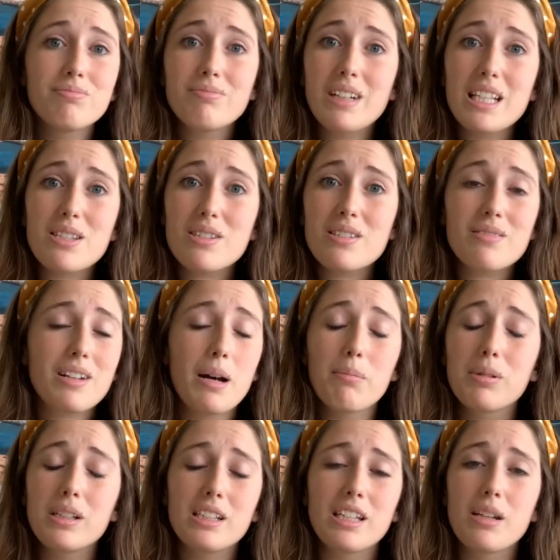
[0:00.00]
It's
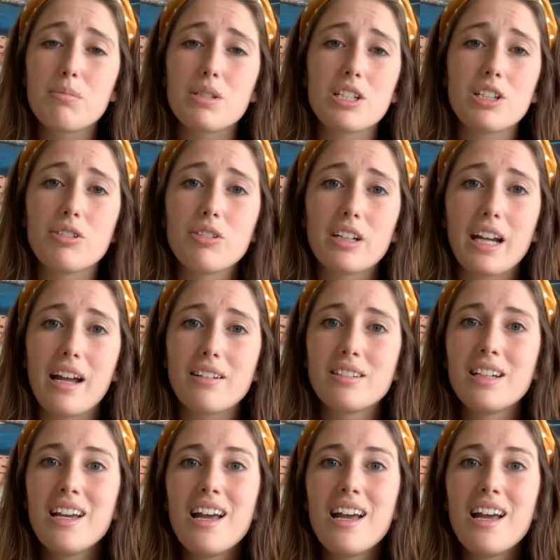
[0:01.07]
completely up to you again.